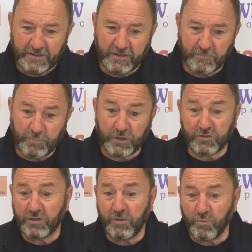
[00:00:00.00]
um,
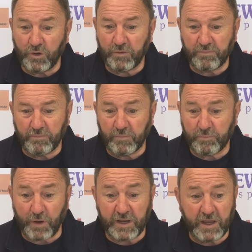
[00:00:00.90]
because I didn't want to
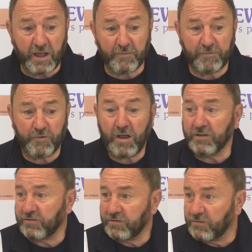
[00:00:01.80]
break it up for
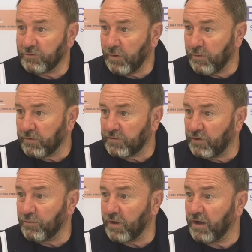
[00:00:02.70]
us because we were
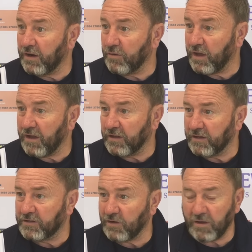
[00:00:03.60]
still going okay
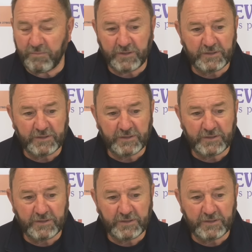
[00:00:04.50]
at the time.